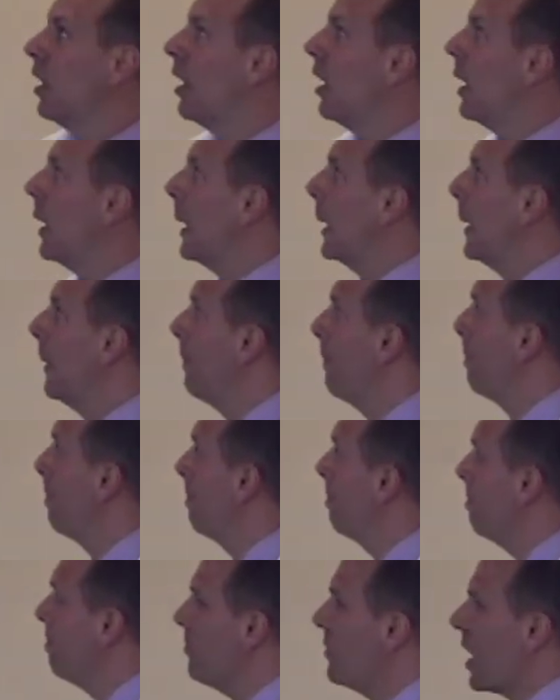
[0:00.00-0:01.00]

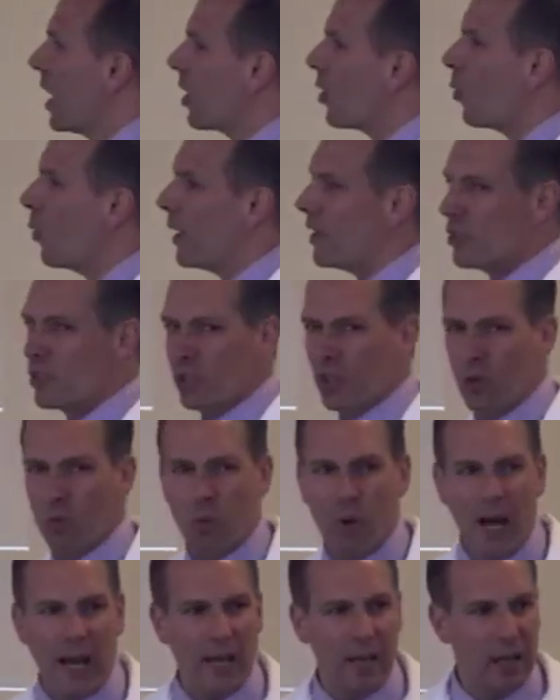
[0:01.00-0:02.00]
Not quite sure
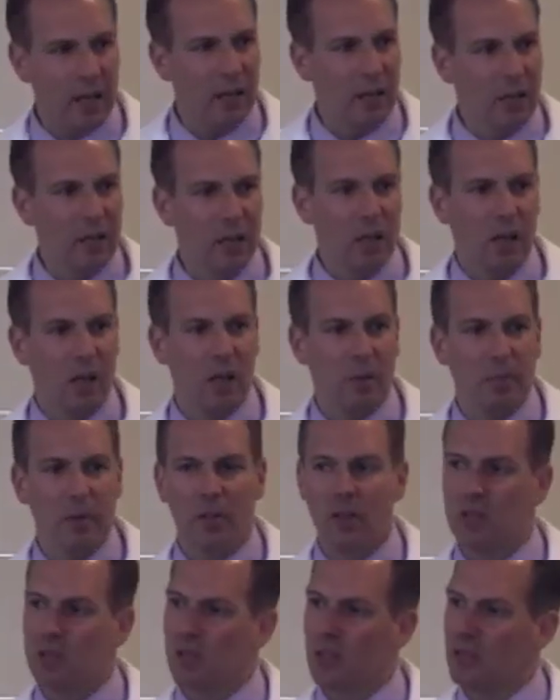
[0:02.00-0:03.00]
why,
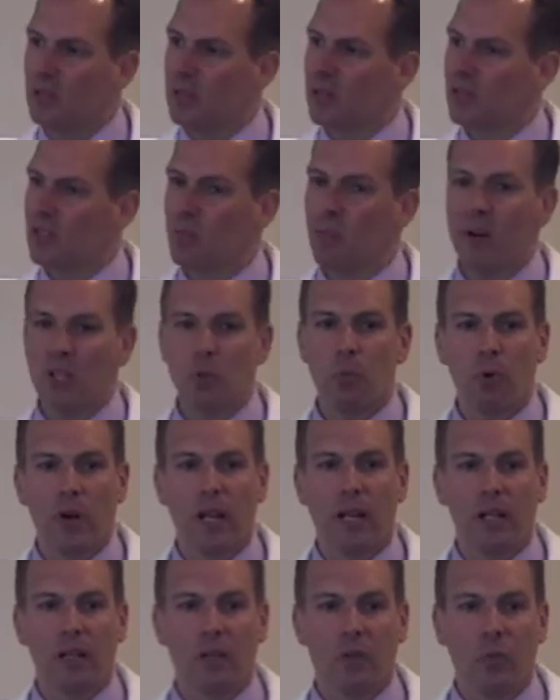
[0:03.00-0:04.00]
because there's much
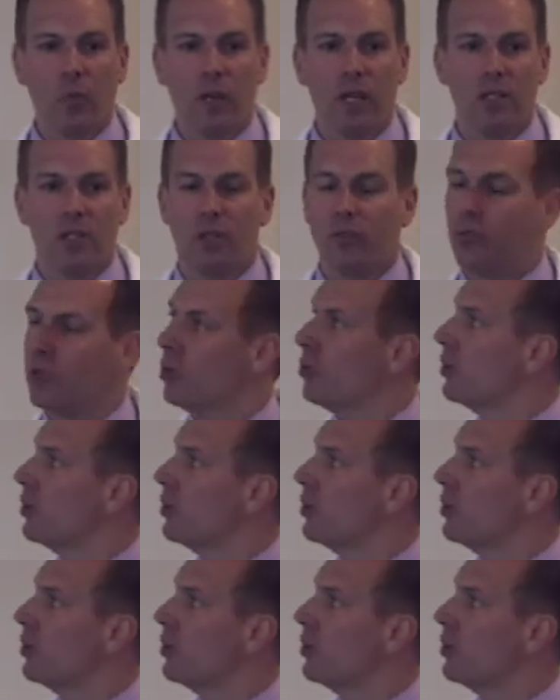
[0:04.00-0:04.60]
more elegant ways of